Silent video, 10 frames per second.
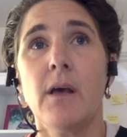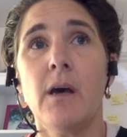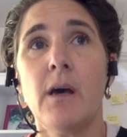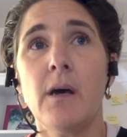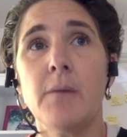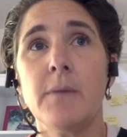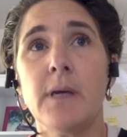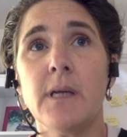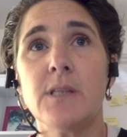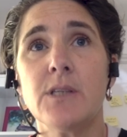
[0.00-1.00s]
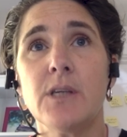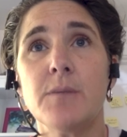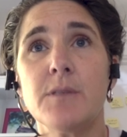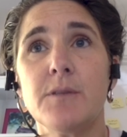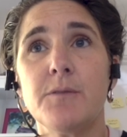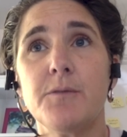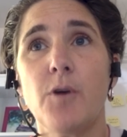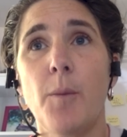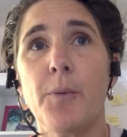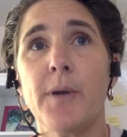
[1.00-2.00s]
Mm. Um, in terms of
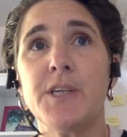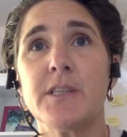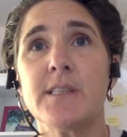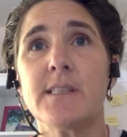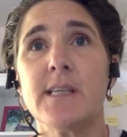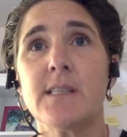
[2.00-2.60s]
operations,